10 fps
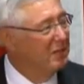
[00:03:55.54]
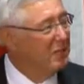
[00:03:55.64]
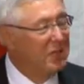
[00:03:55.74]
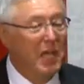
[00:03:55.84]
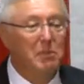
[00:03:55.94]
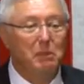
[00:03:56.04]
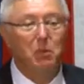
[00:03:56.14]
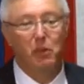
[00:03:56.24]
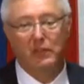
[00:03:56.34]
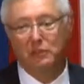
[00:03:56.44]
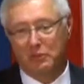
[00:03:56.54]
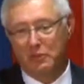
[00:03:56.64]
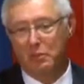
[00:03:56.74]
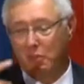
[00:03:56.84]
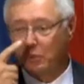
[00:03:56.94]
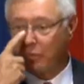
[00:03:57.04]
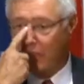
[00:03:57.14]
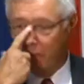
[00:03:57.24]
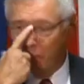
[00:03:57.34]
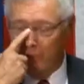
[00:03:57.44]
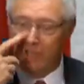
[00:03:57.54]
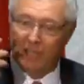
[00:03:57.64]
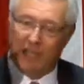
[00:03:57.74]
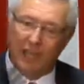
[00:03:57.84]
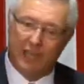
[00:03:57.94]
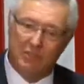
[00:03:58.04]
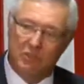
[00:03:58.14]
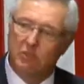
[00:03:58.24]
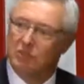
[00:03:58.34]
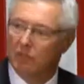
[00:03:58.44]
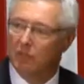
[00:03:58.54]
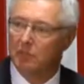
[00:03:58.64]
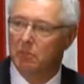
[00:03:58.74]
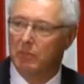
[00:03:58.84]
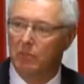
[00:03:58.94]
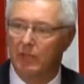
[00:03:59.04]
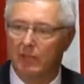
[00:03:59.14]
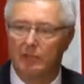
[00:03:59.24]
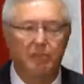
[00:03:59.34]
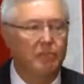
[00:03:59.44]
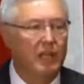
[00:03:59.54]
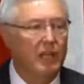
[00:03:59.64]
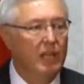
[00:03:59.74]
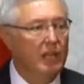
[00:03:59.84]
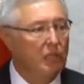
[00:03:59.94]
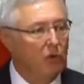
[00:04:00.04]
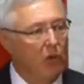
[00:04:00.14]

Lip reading: came a point during the program when they asked, there were several hundred people there, for